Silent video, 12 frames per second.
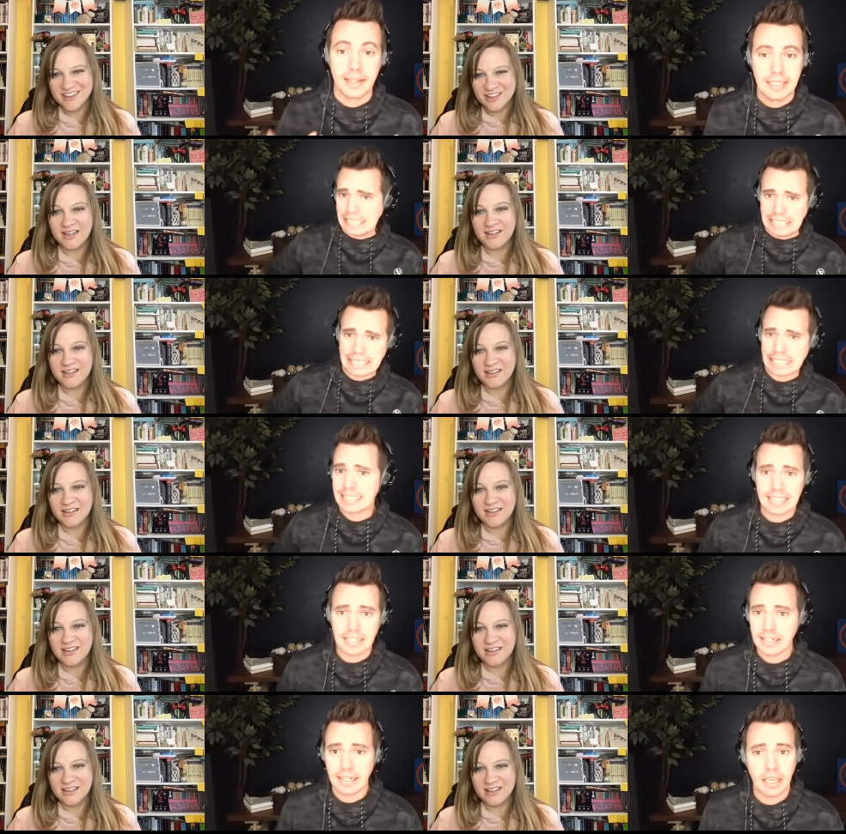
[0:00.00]
Speaker 1: Well, that's not
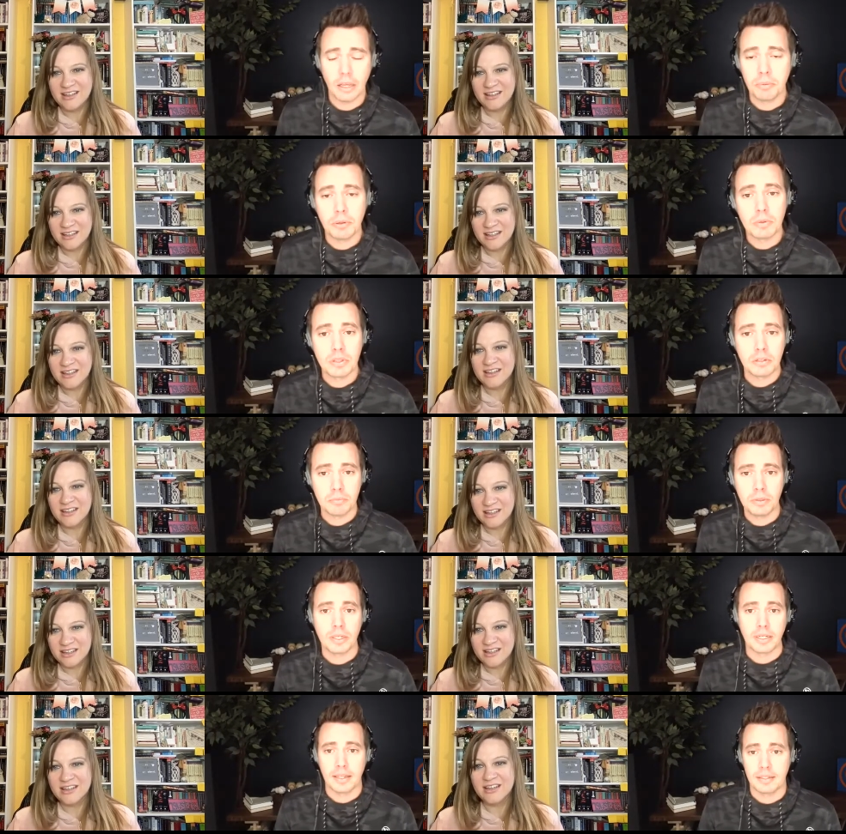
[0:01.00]
going to help you with your book,
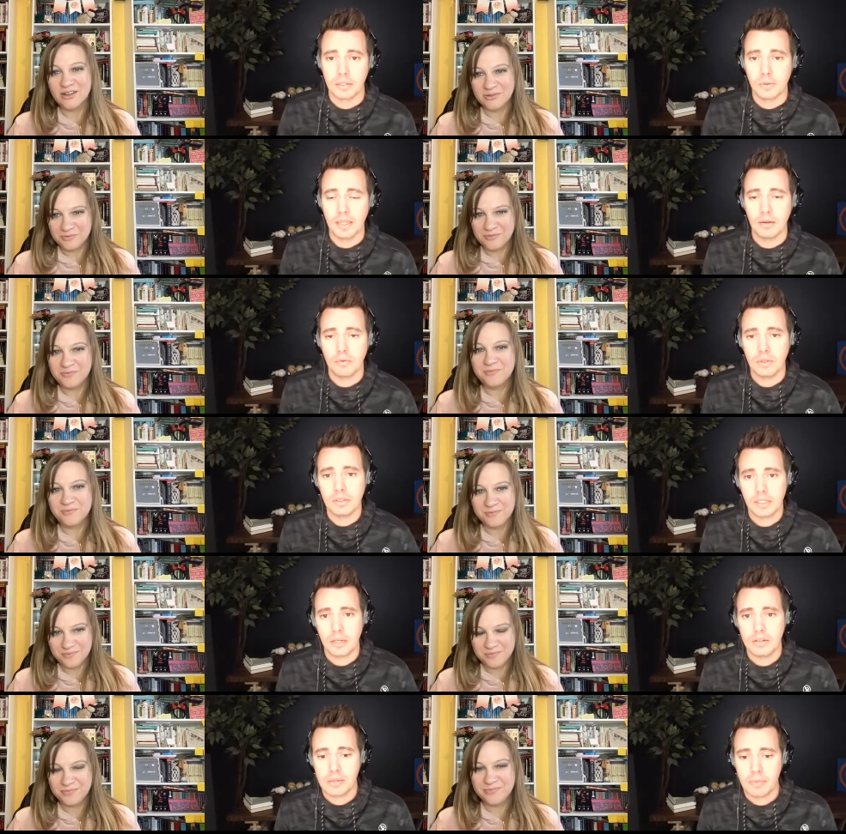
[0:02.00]
and so it really goes
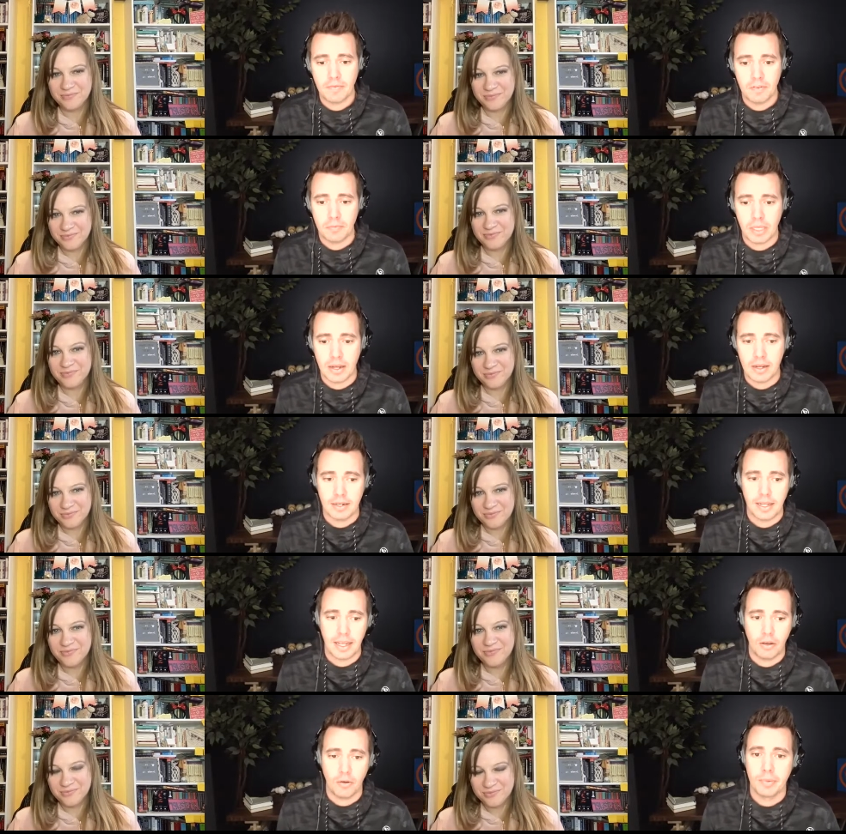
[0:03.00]
above and beyond to
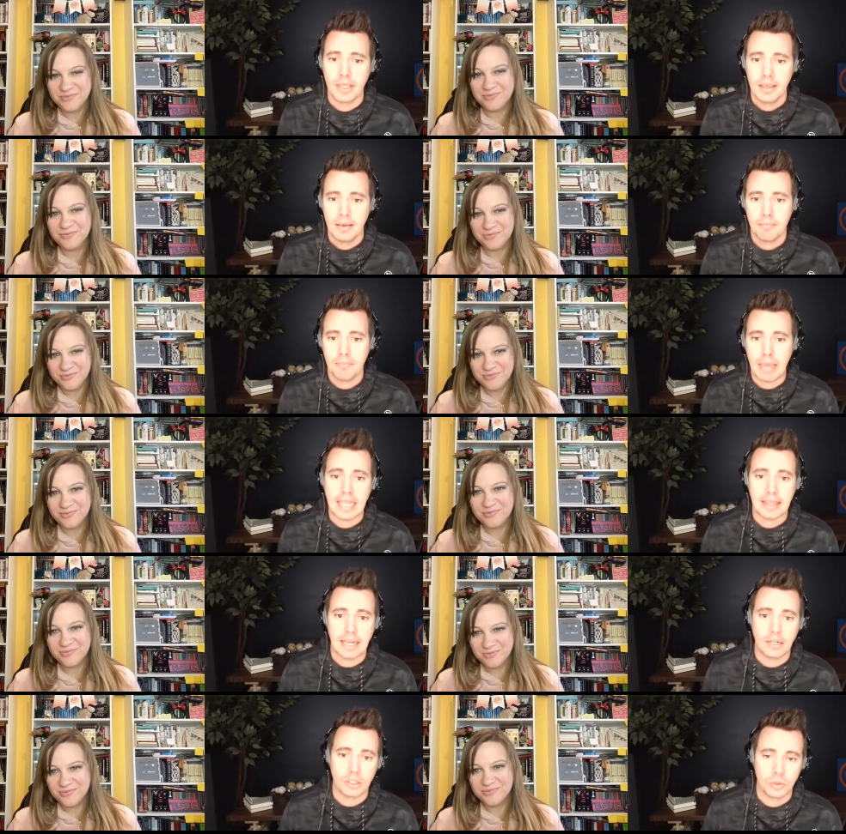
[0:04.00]
help make that
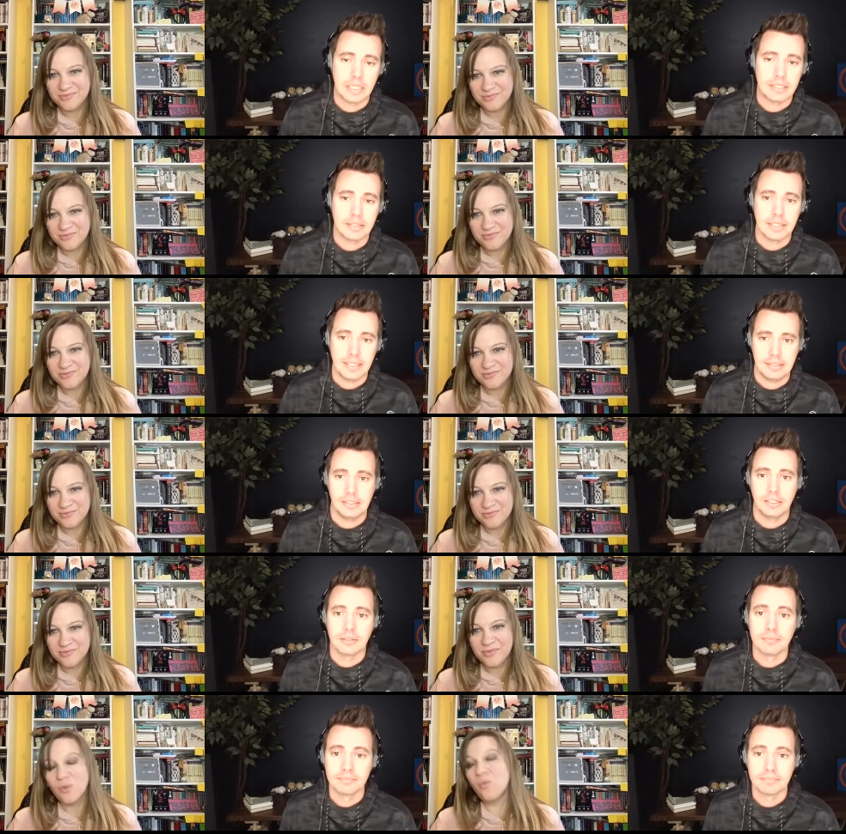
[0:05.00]
choice easier.
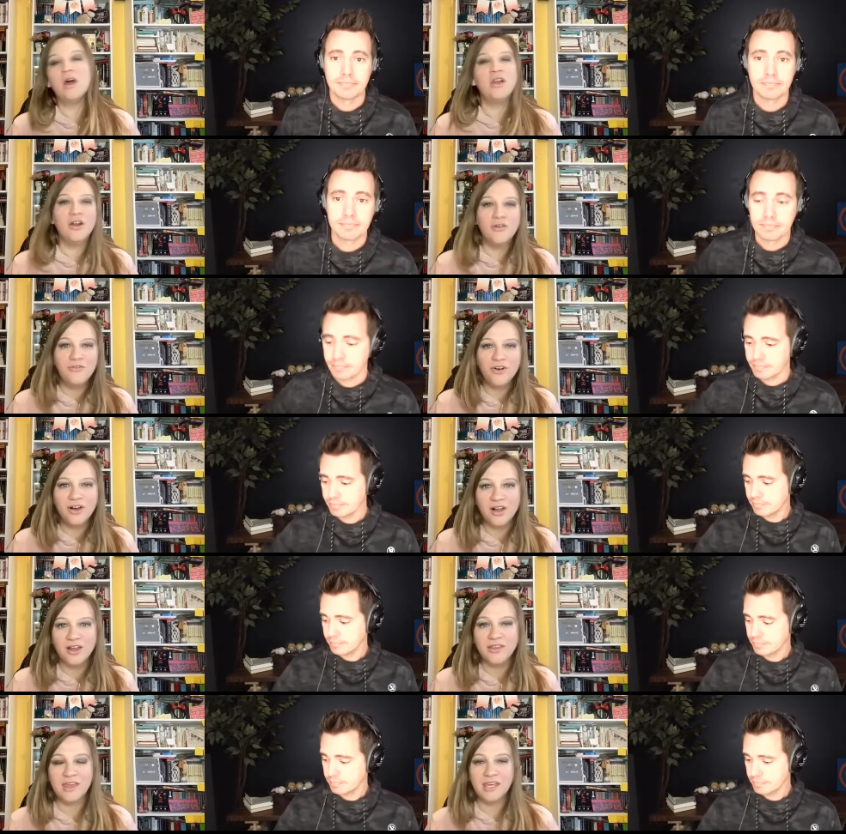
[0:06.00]

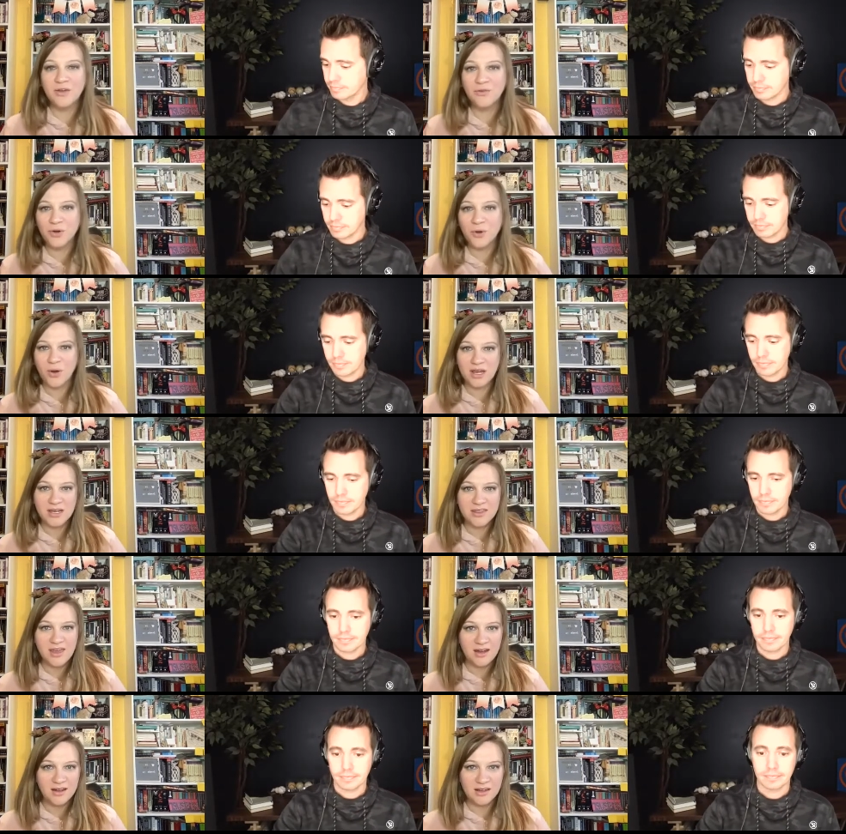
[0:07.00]
Speaker 2: Wonderful. Thank you for going into
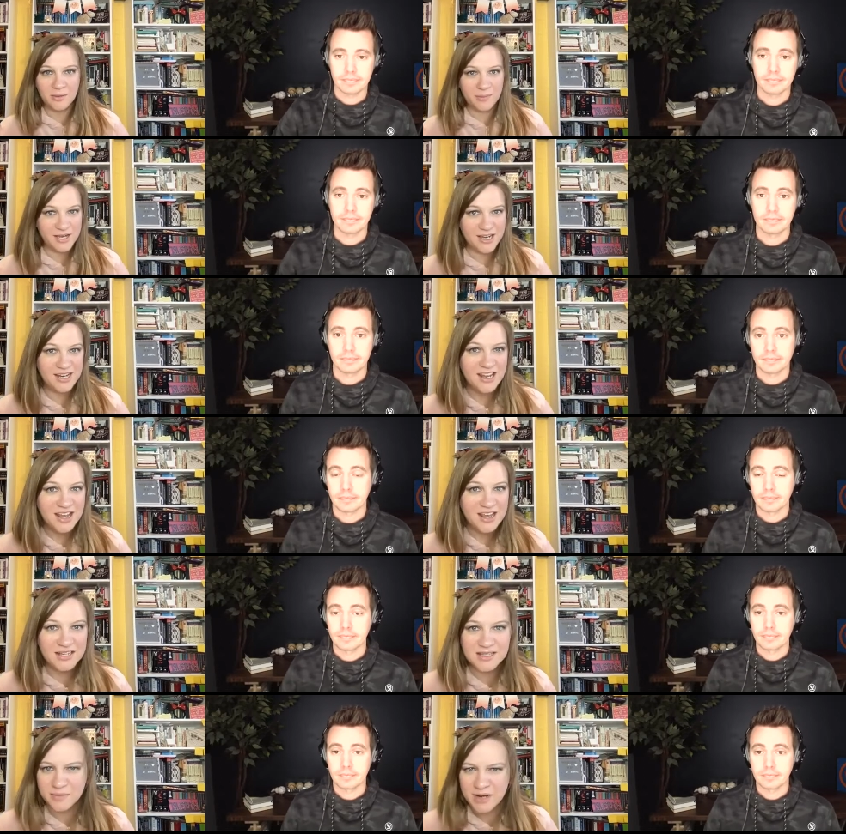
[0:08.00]
that a little bit
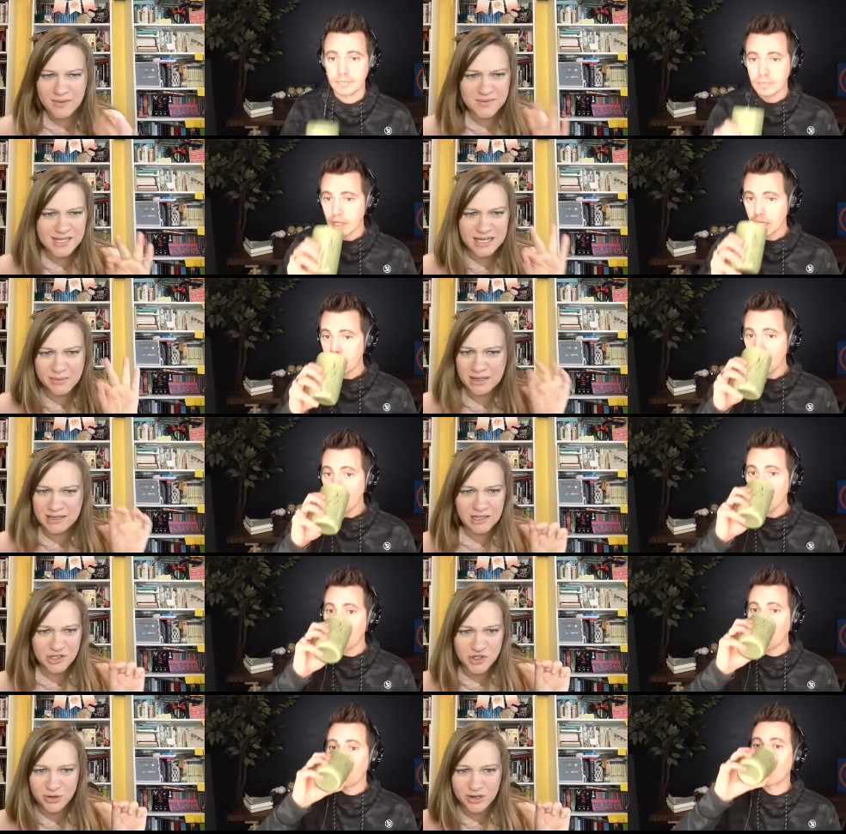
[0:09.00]
because sometimes it can be a
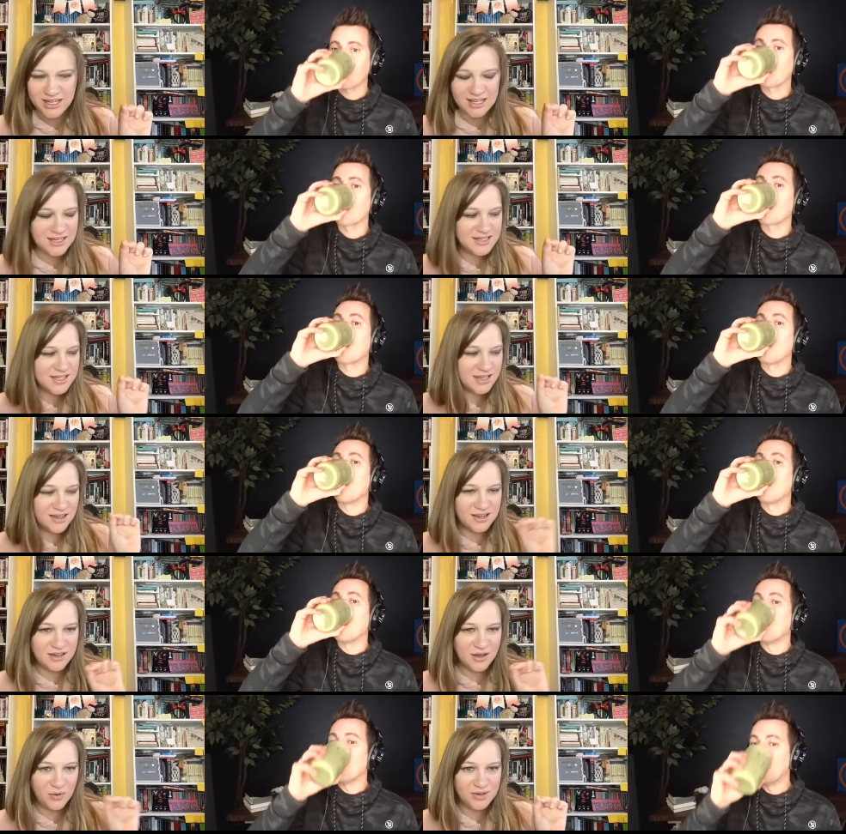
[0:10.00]
little tricky to
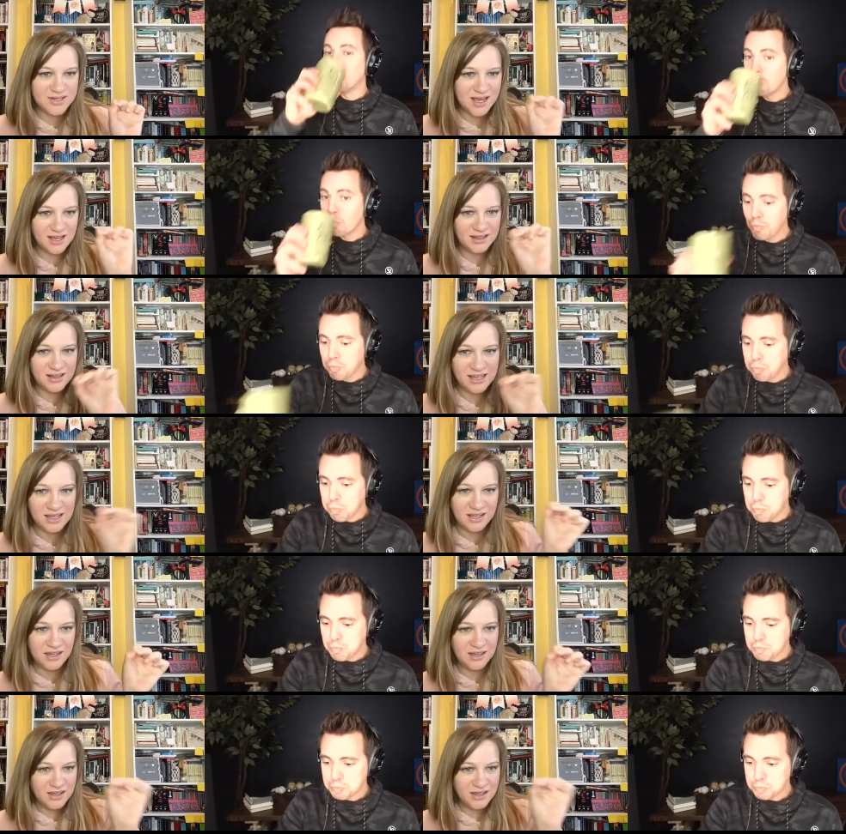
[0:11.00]
know exactly